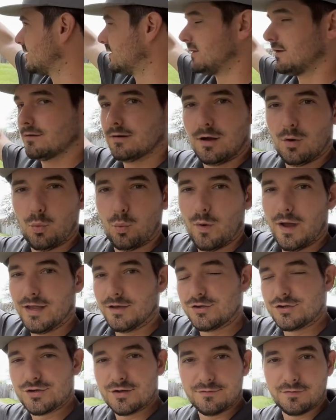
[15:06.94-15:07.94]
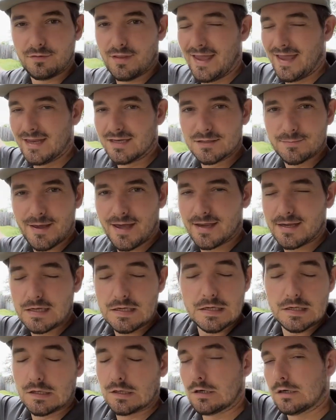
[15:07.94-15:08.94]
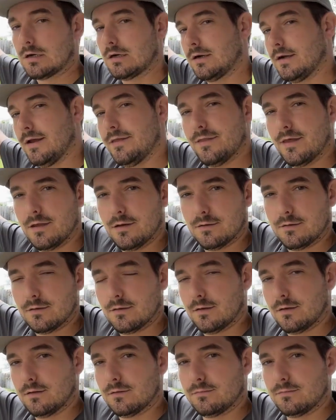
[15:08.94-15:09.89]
a wedge of land back here, and then